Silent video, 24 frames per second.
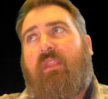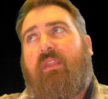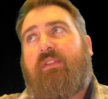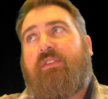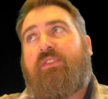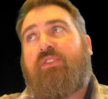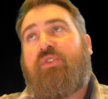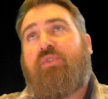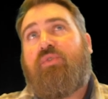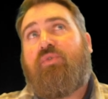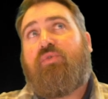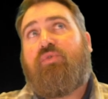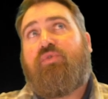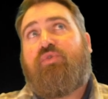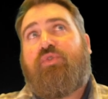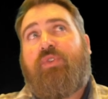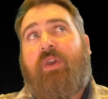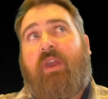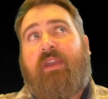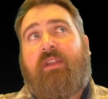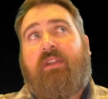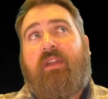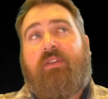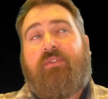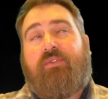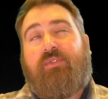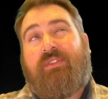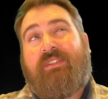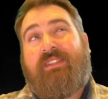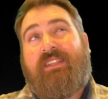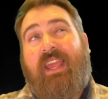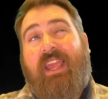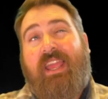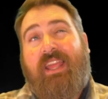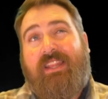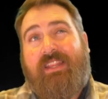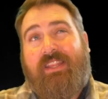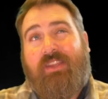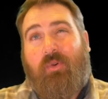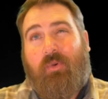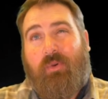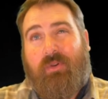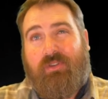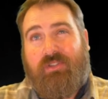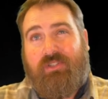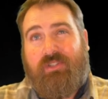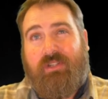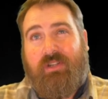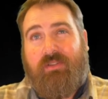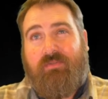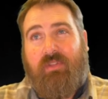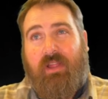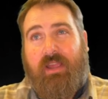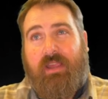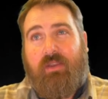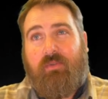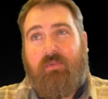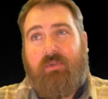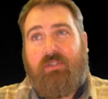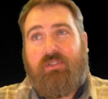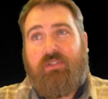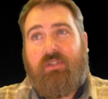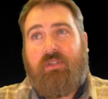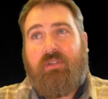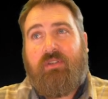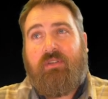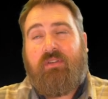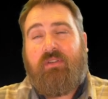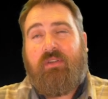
To try and understand the origin of language,